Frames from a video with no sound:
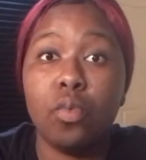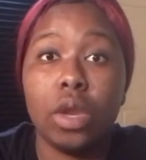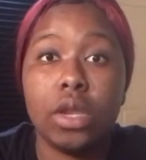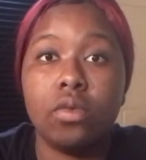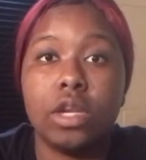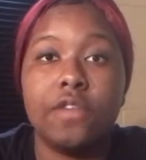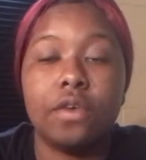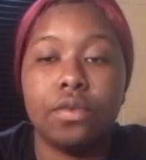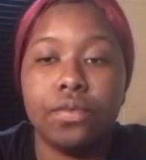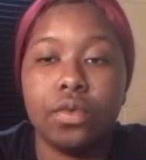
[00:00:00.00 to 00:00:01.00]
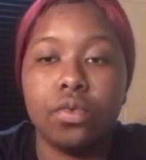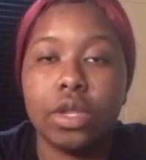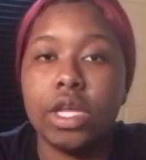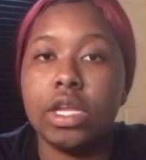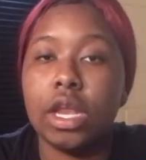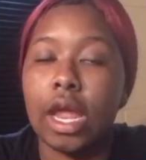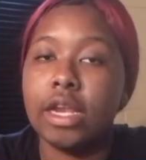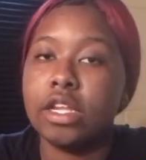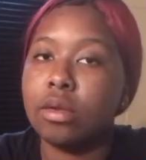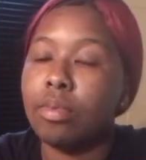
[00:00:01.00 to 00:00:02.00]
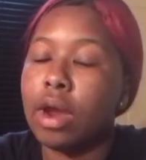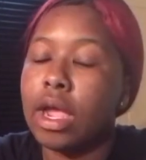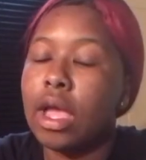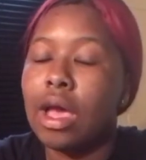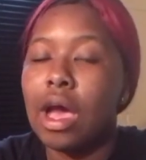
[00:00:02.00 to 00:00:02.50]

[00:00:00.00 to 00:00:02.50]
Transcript: really doing this for the views and he like this a prank.